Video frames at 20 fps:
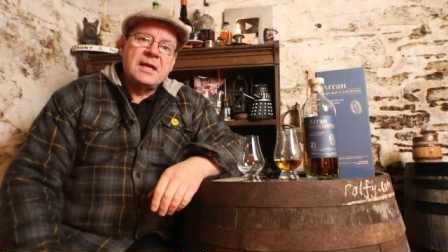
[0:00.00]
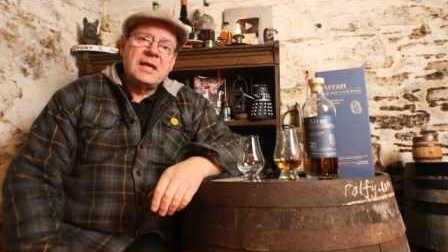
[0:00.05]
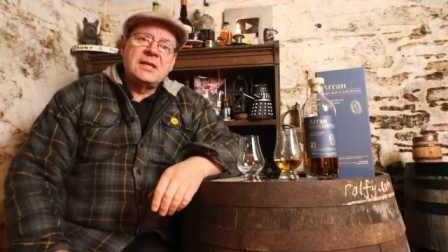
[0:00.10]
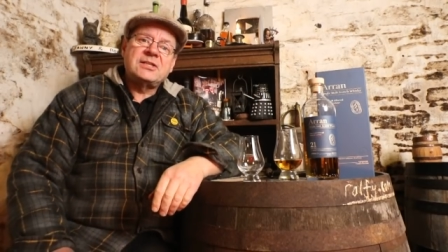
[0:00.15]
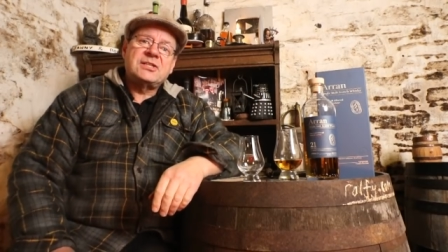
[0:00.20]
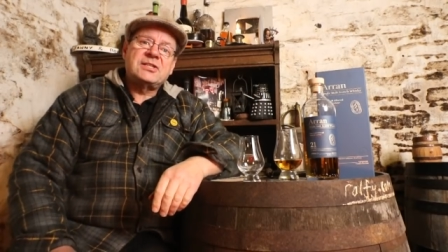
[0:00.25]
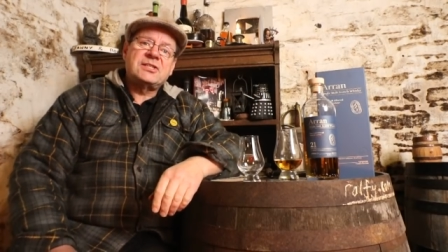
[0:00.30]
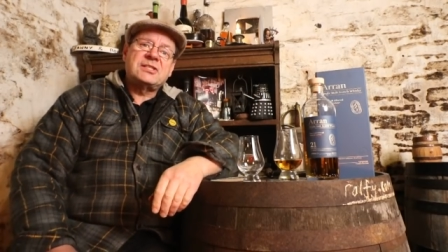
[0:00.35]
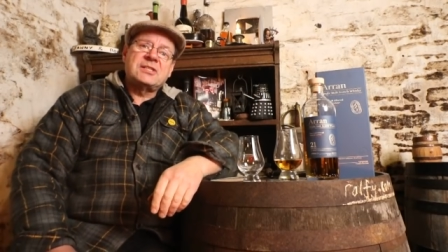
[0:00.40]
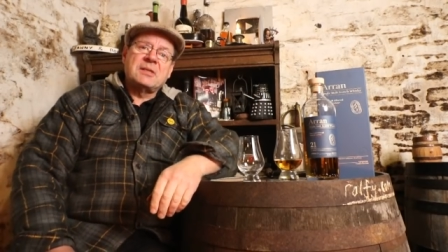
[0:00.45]

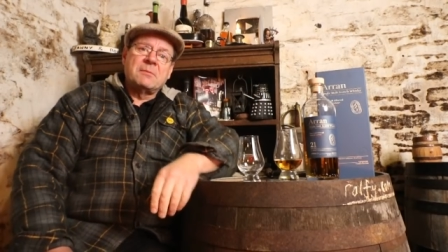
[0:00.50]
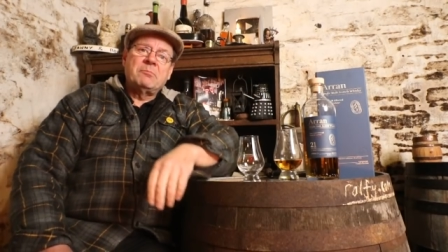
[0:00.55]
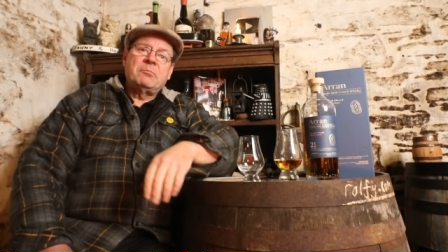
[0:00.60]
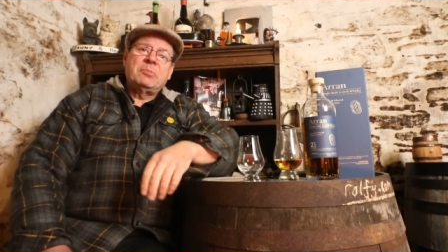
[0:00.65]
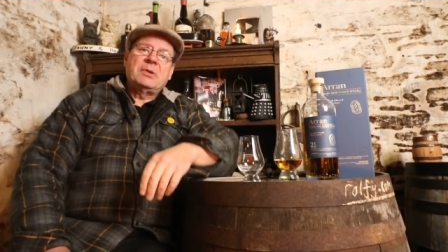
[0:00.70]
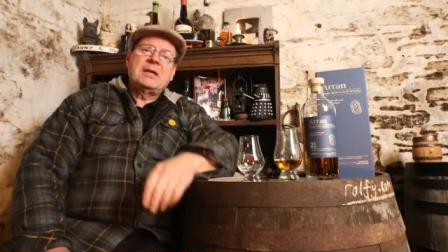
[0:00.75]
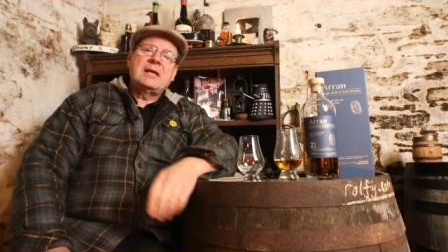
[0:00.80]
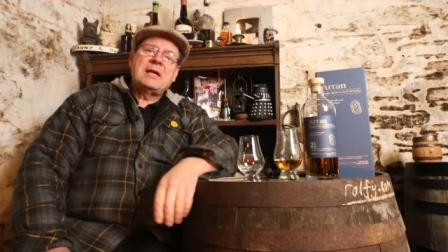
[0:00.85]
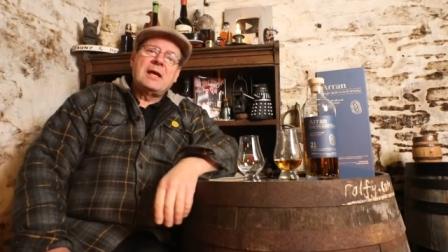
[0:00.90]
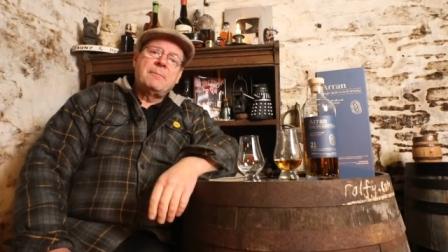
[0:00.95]
it's
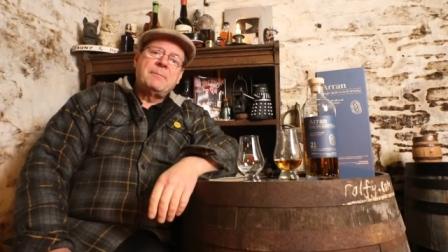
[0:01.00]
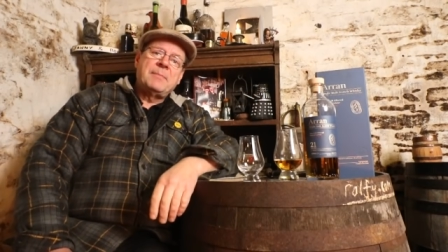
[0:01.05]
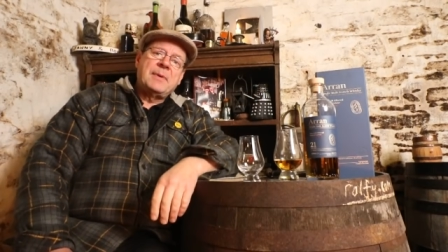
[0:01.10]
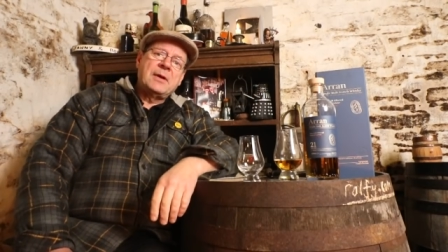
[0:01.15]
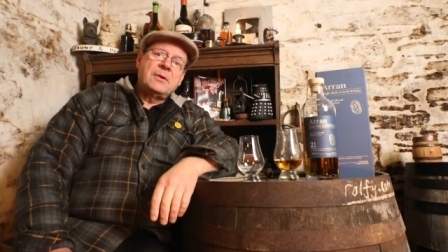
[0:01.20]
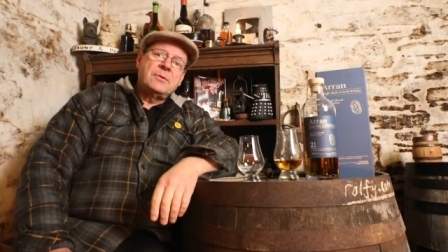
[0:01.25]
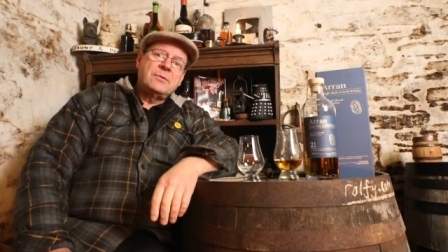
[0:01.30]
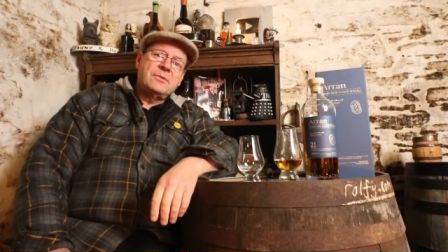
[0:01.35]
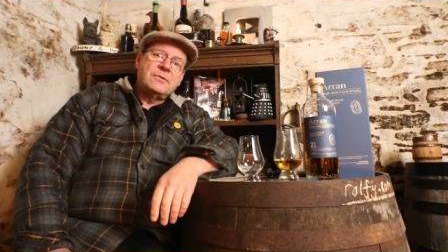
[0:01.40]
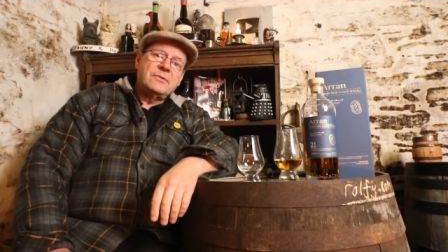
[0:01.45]
simply
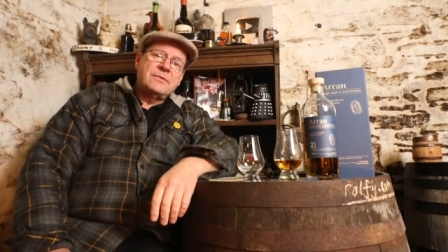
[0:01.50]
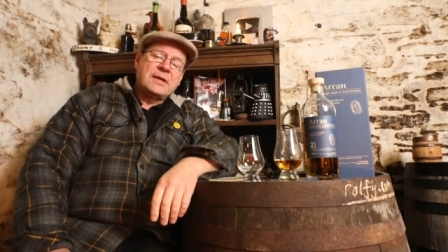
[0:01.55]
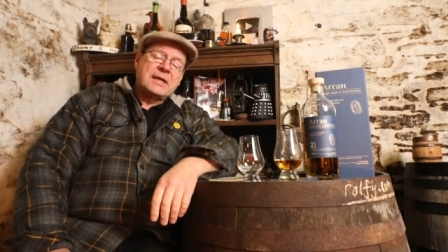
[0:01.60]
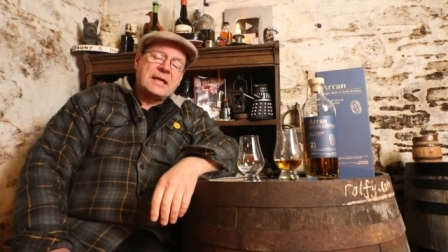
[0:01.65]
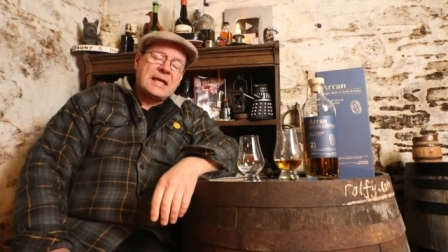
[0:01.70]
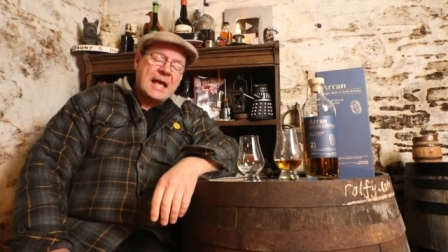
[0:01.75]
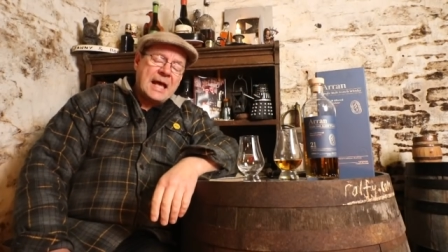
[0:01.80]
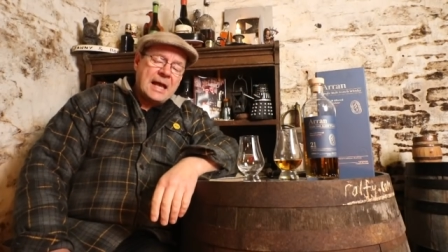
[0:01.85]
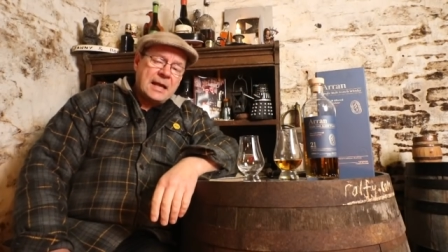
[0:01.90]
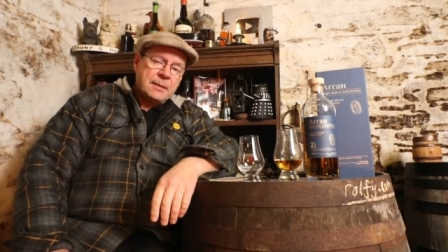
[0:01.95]
about the
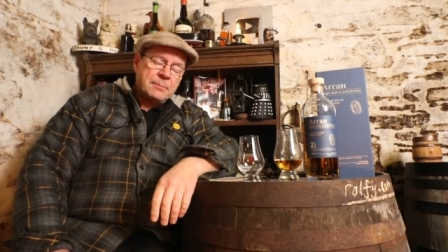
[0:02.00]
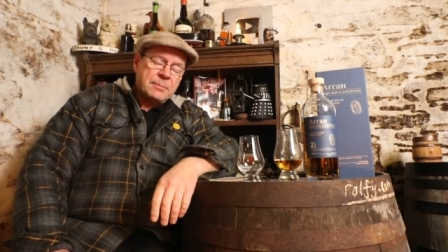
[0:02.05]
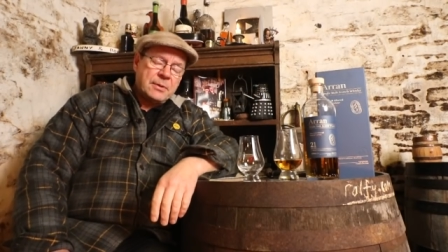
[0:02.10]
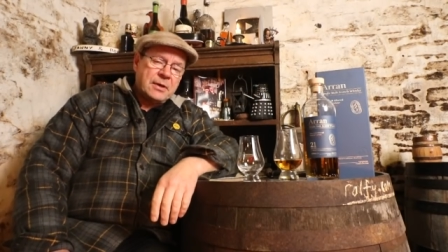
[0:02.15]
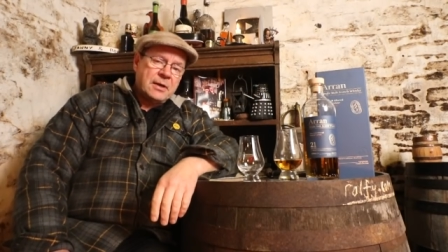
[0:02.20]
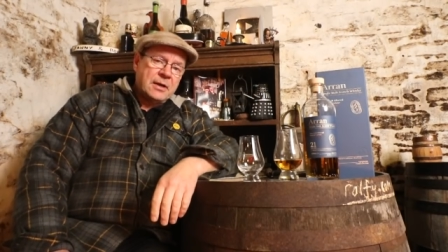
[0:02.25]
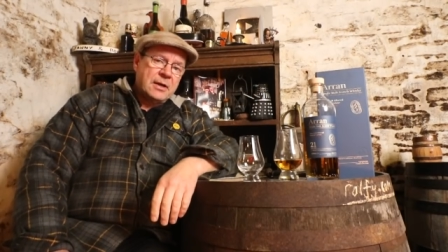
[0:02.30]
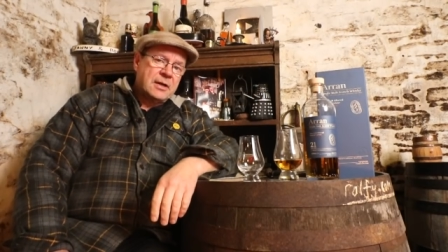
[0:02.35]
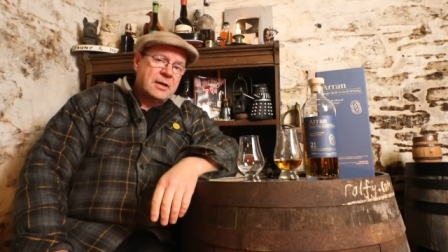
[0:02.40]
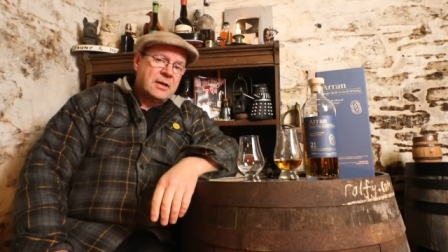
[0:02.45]

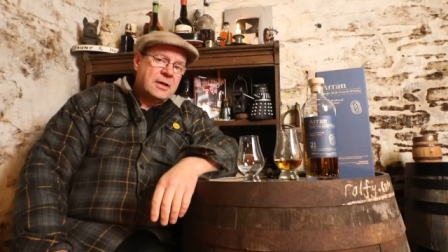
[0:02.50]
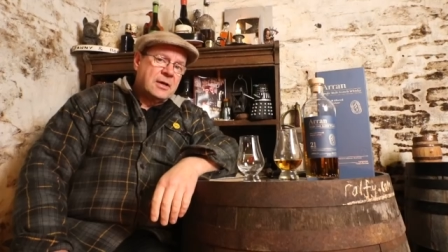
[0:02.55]
caliber